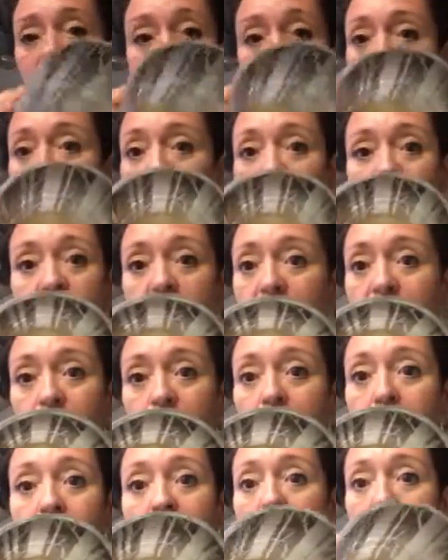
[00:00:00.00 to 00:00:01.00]
There's like
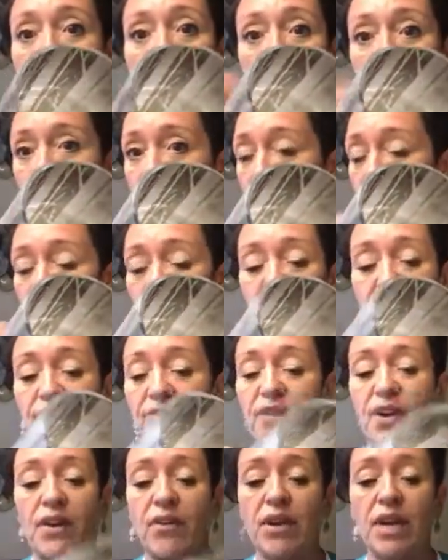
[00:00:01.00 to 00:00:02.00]
minimal, just a
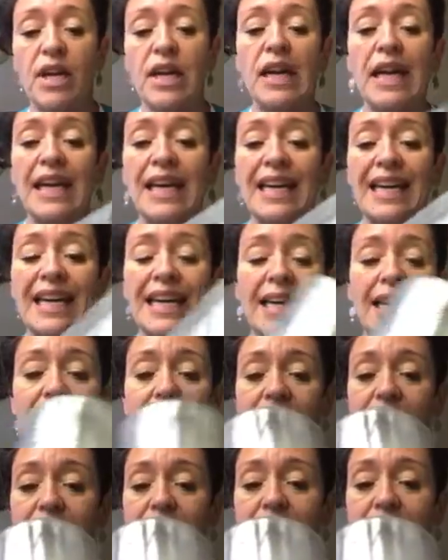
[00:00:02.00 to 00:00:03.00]
very
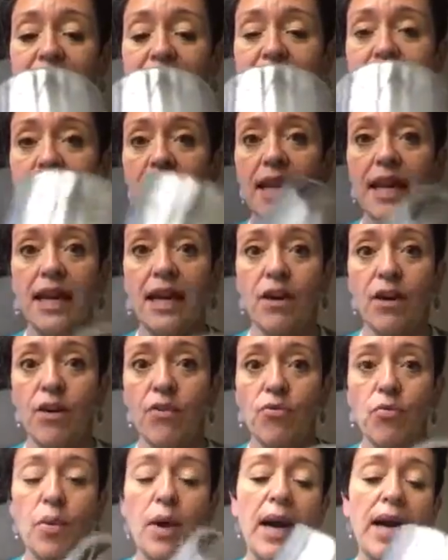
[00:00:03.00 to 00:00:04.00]
thin layer
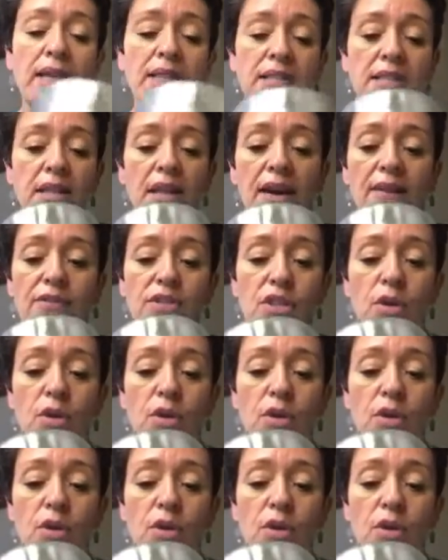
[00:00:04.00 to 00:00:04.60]
of wax left.